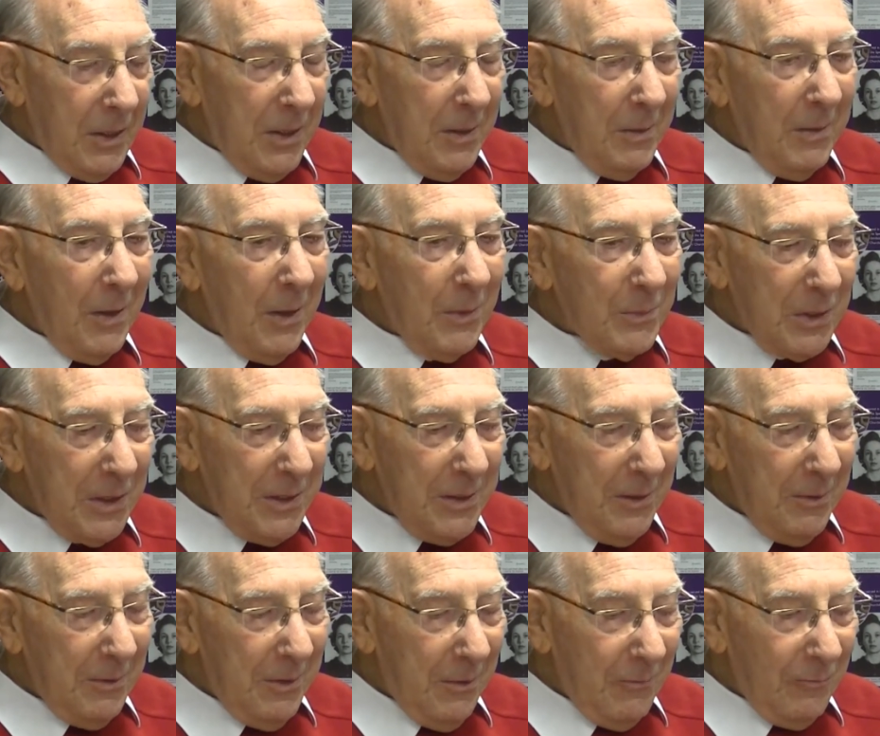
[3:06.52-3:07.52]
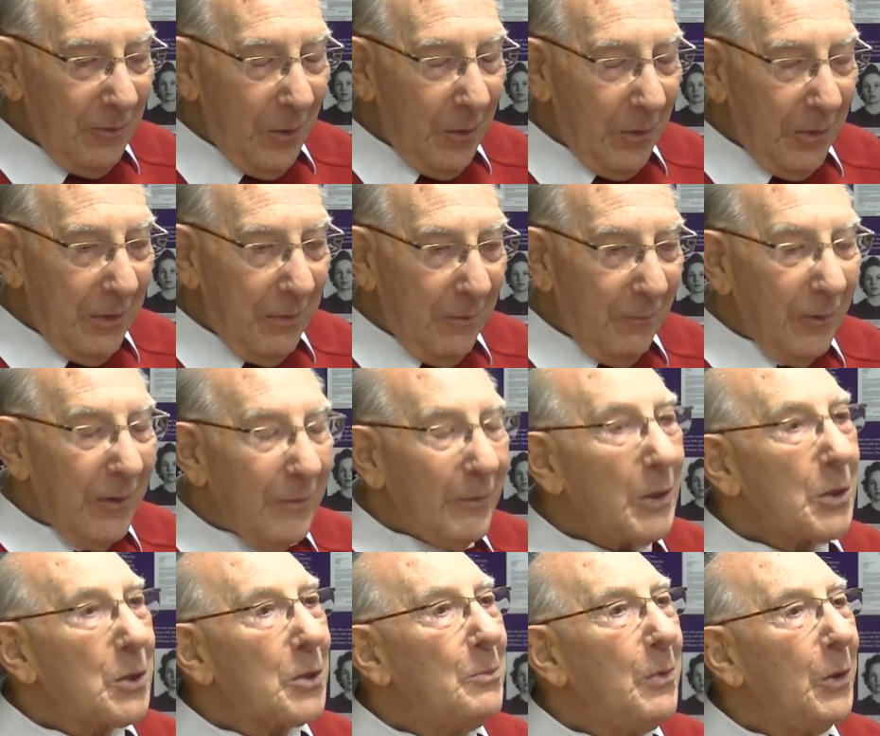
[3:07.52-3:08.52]
I was in a, a, rather
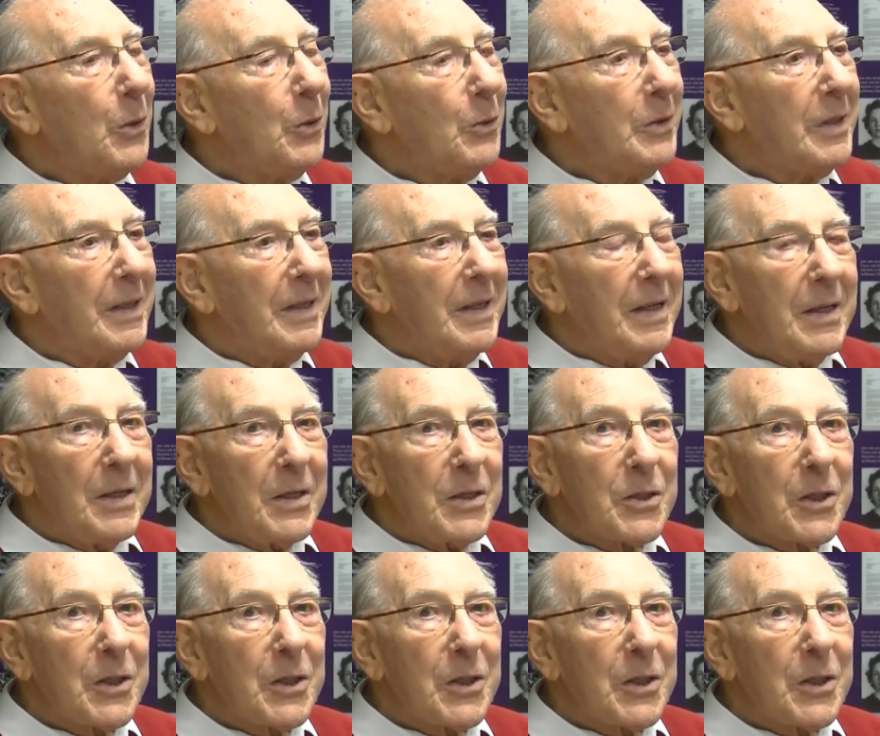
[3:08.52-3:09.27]
frivolous mood,